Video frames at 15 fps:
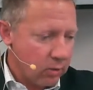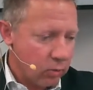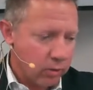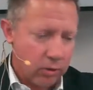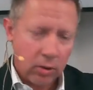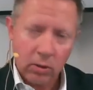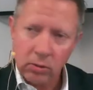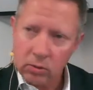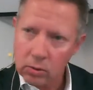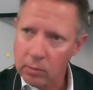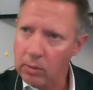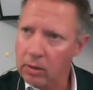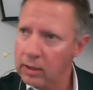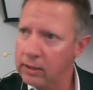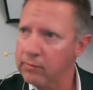with those who
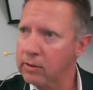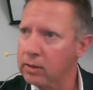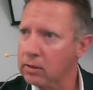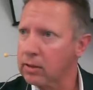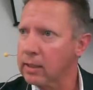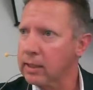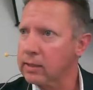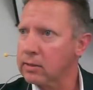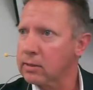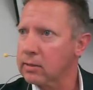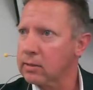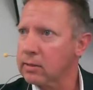believe in Christ.